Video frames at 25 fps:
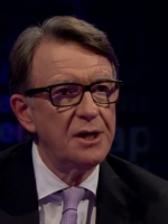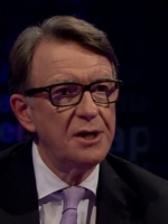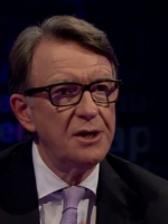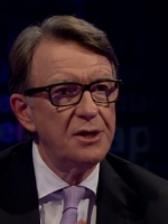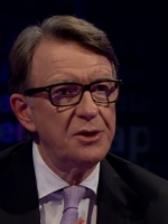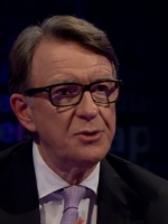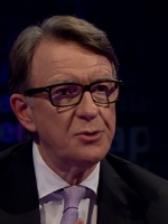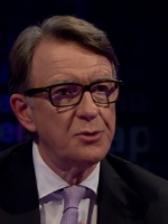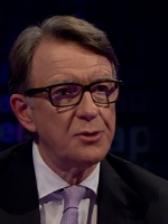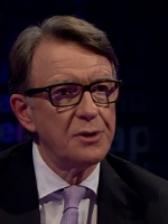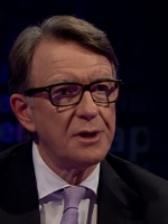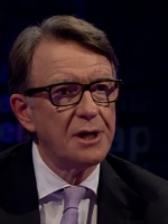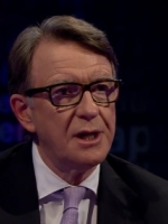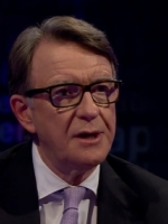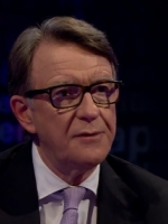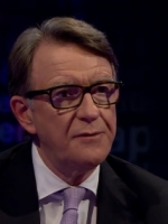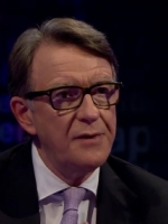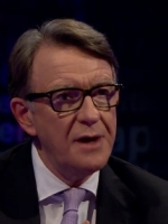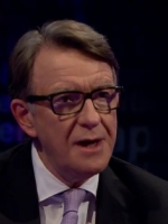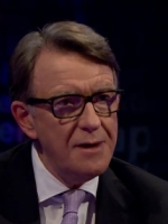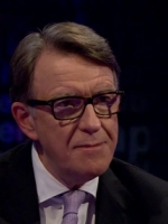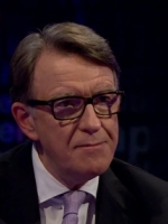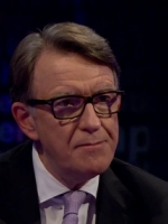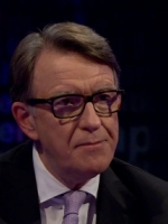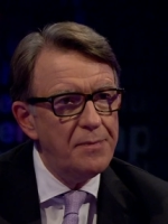who will give
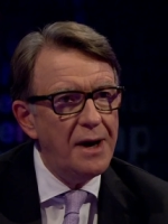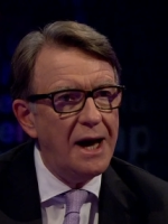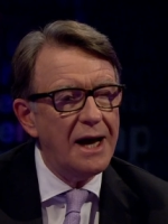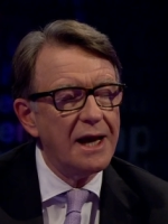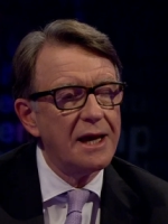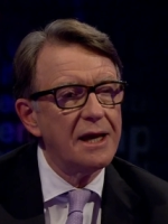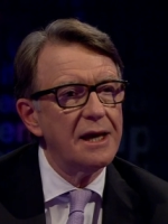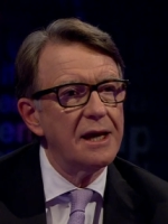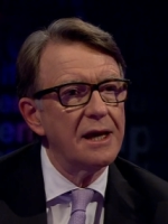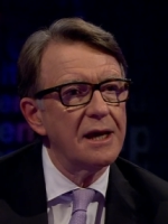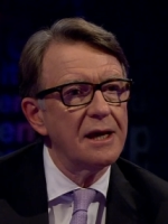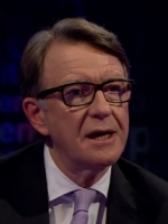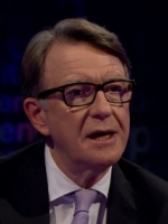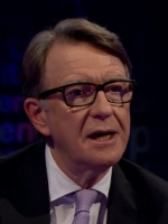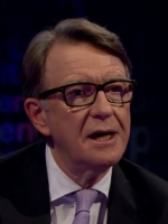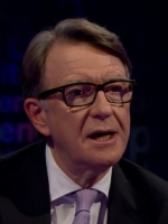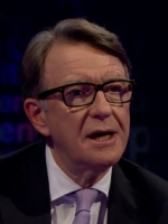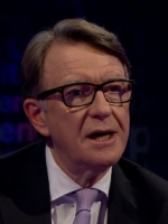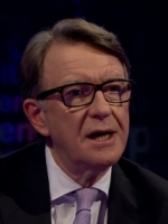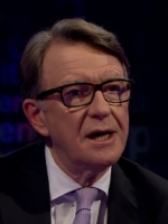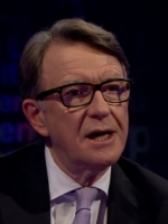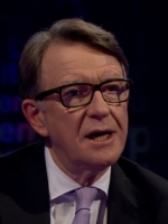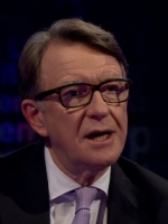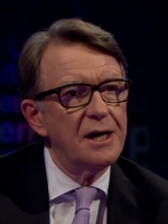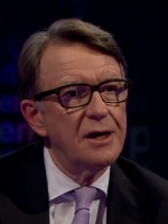him backing
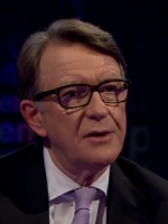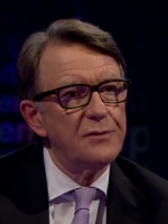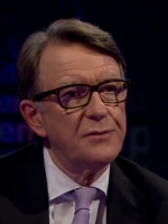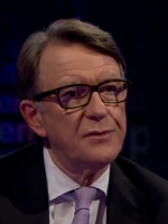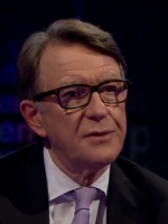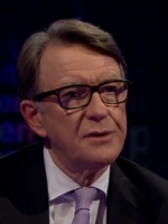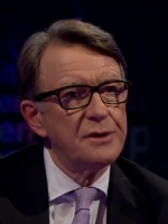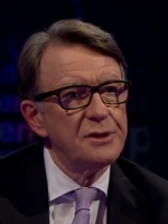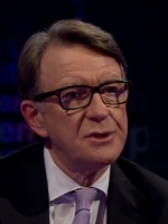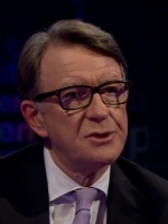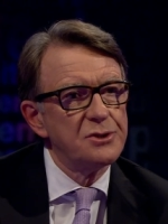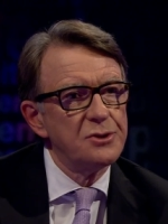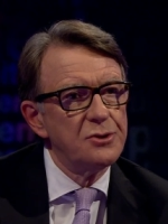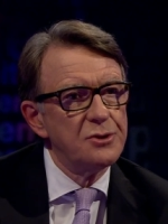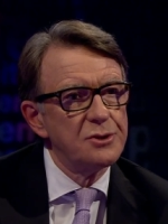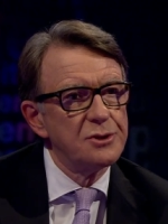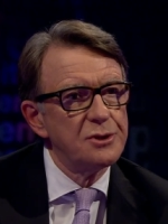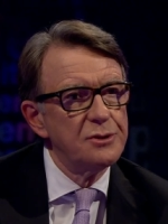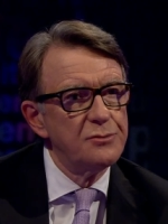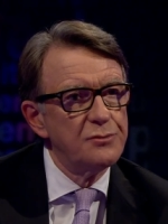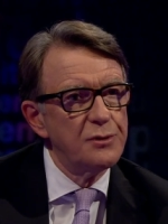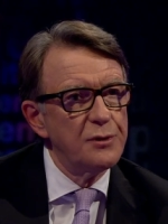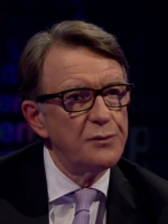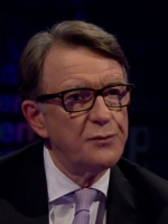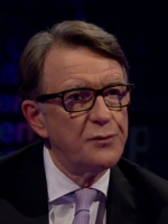for the sort
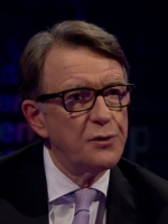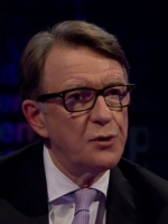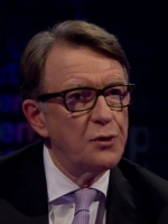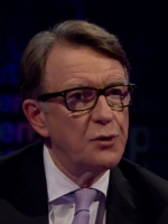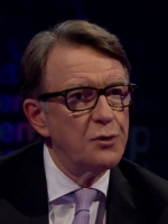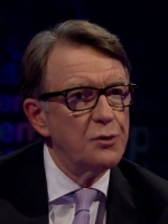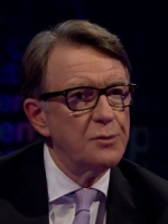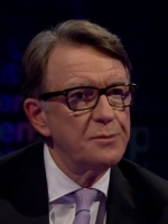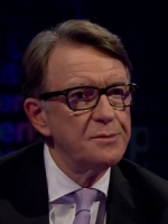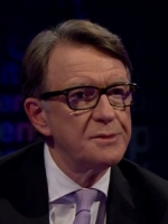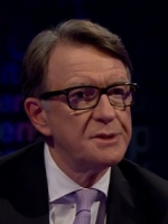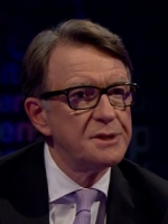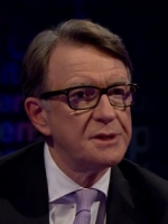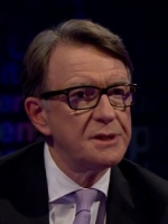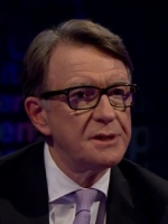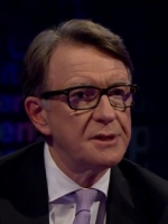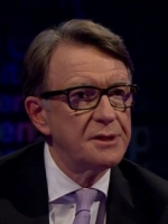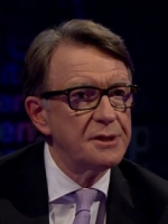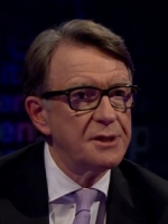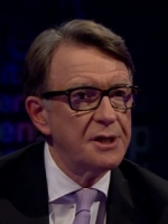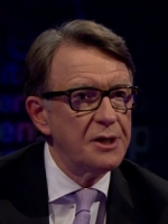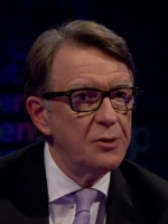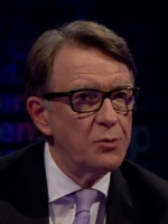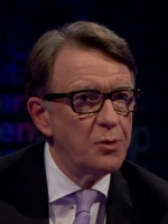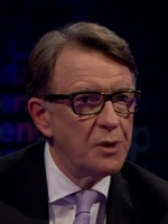of reforms
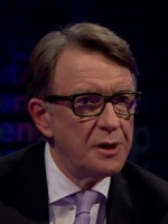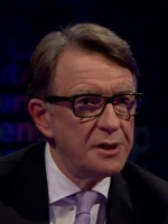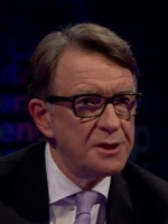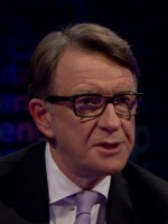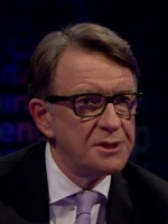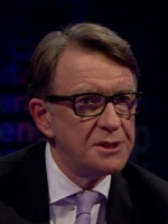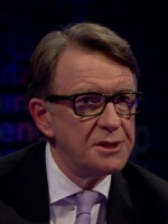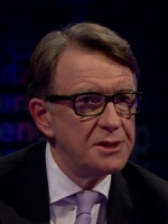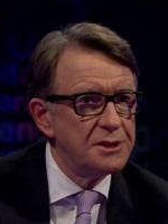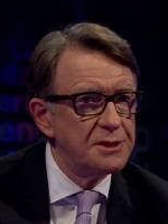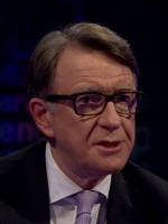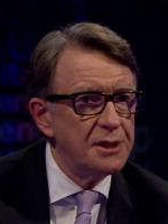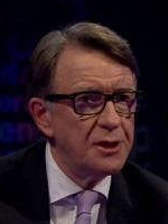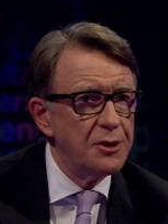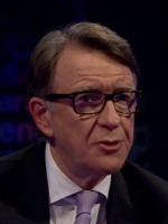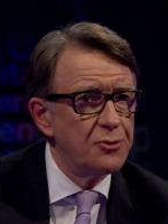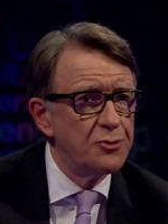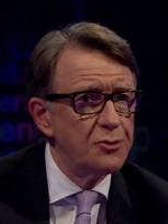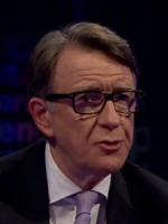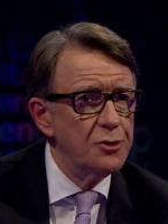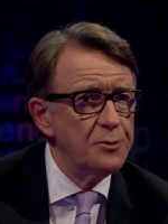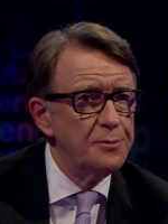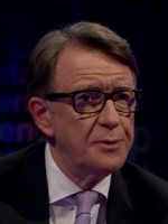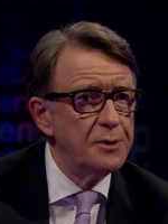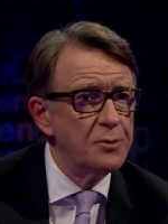that he wants to see
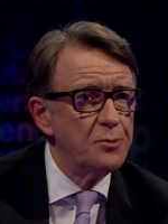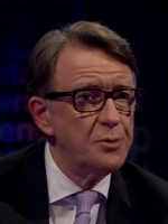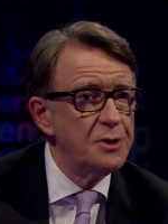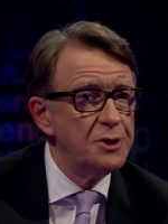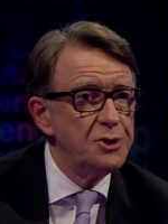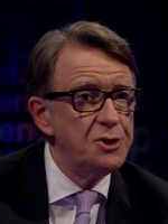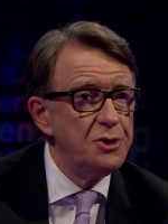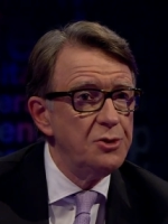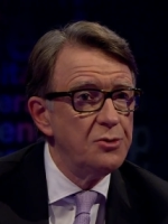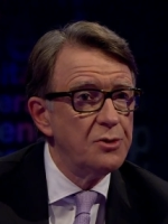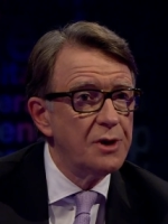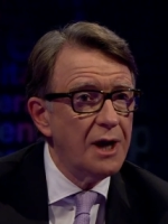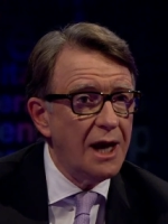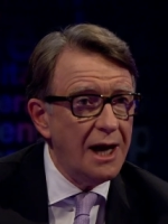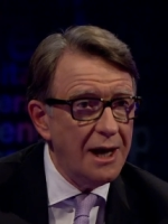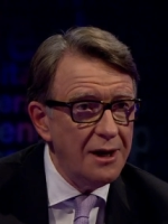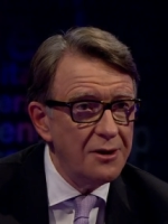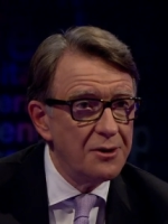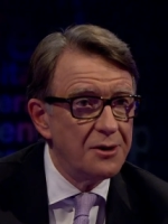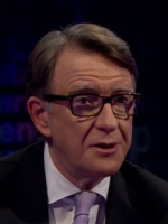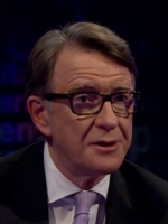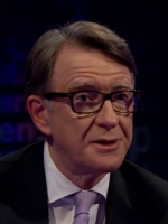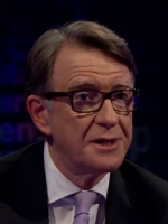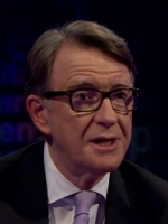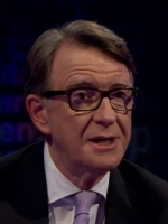through, but which you
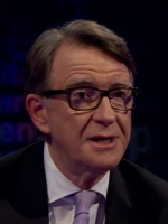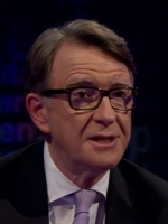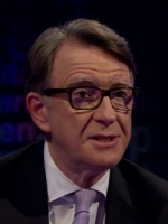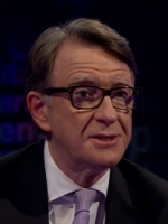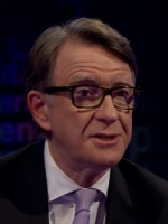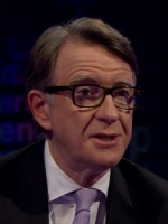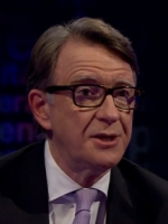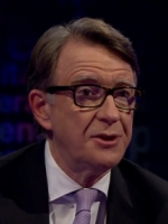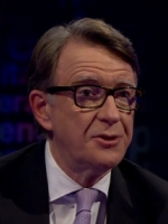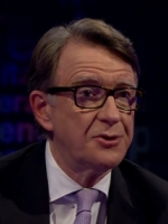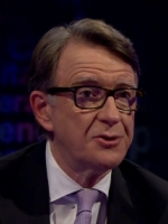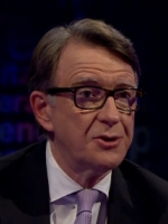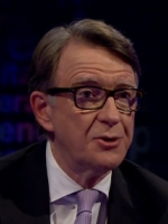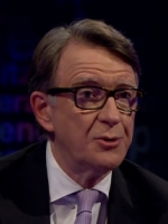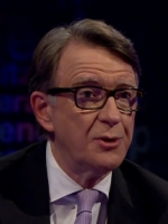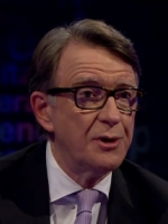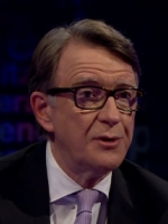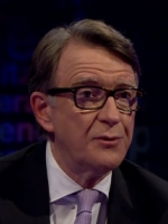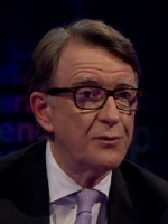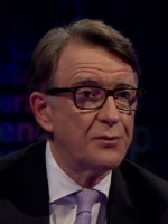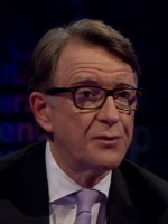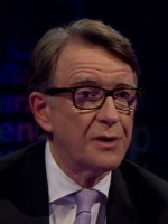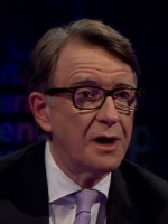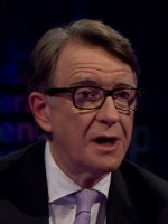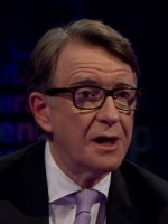cannot see through
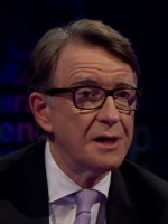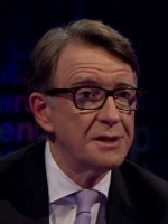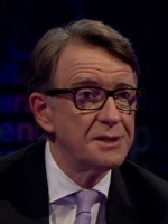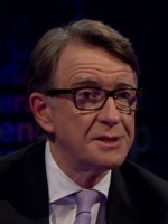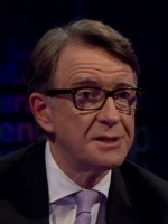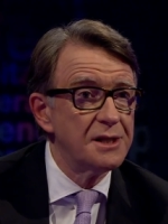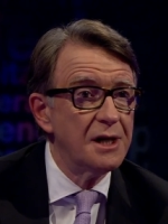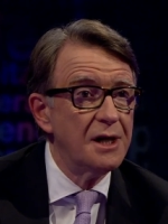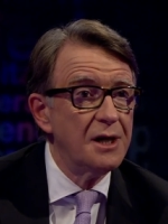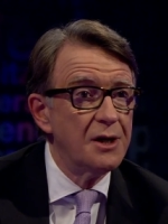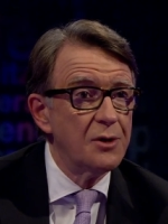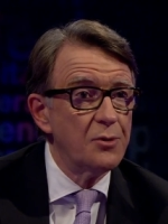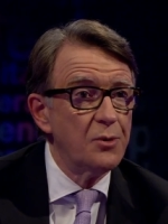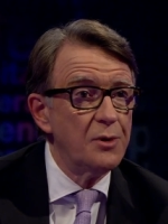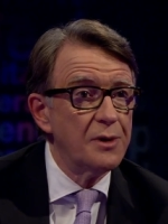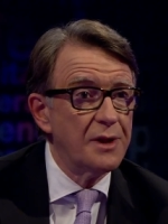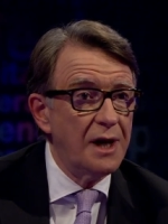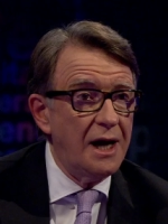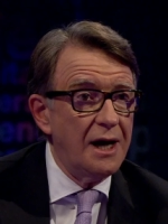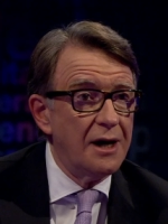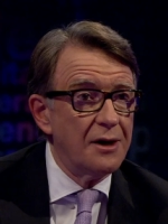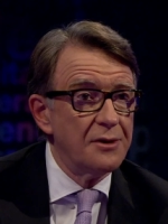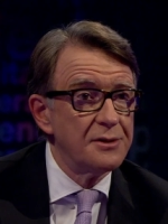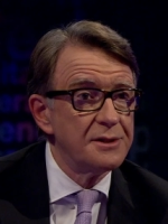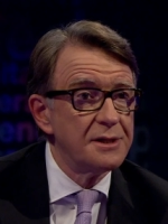in France
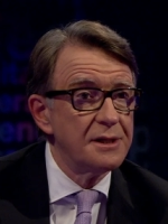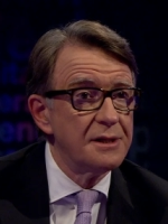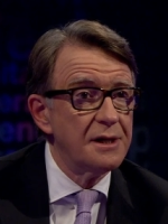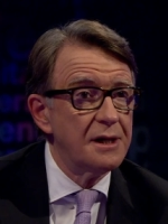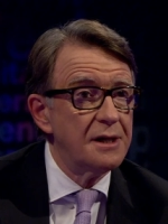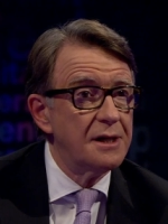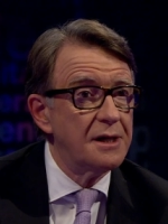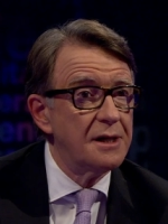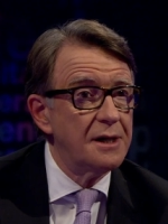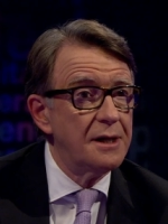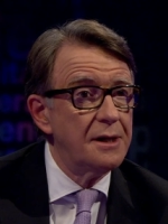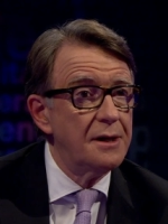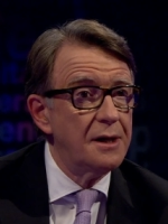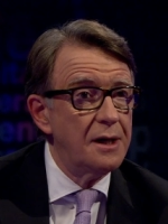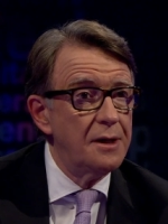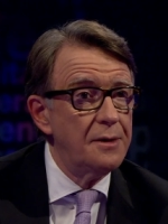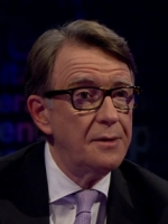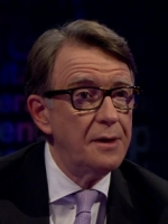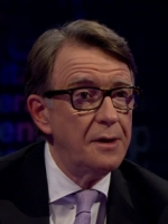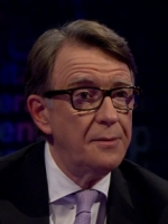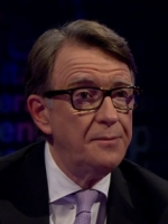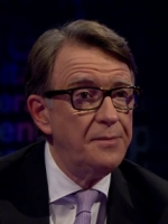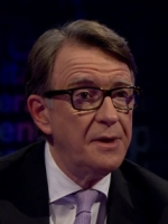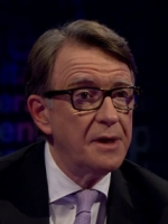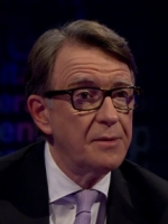without
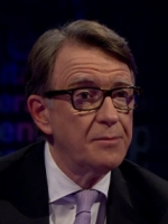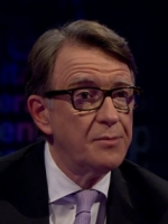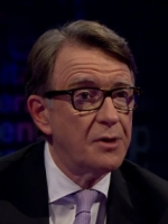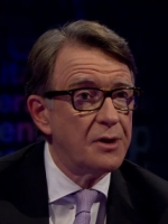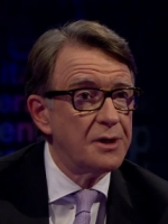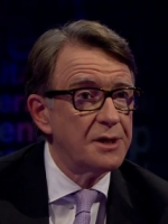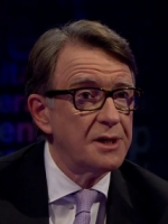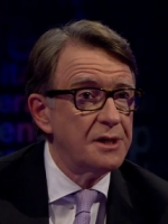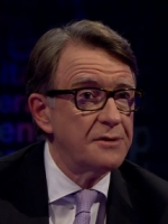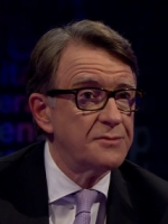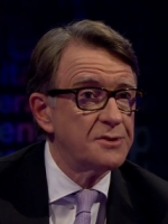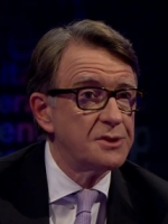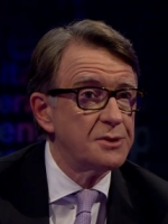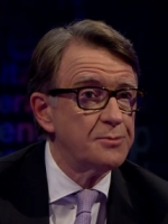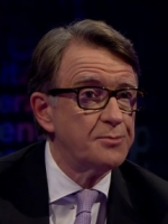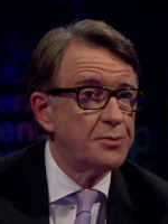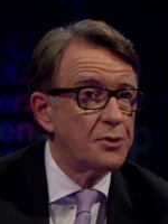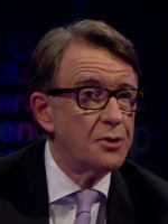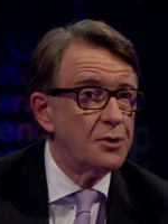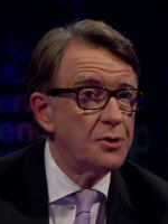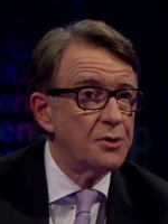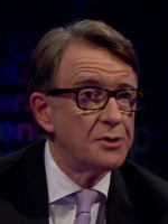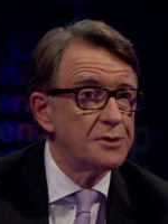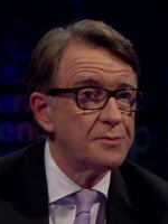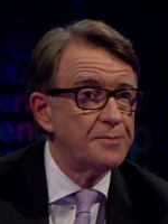a big body of
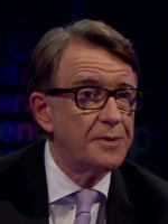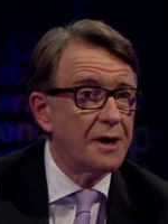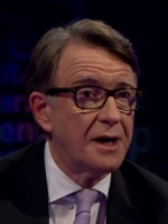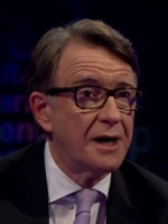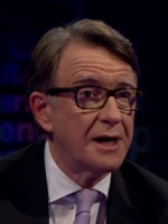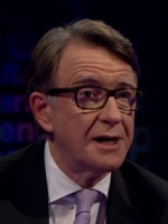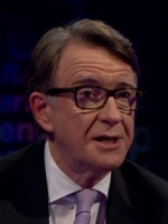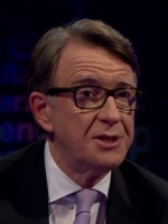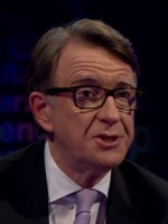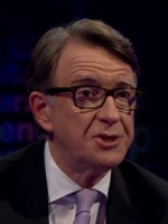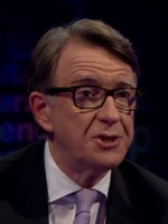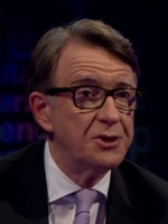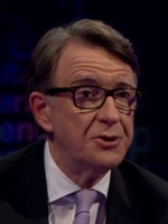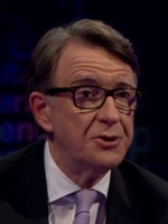support behind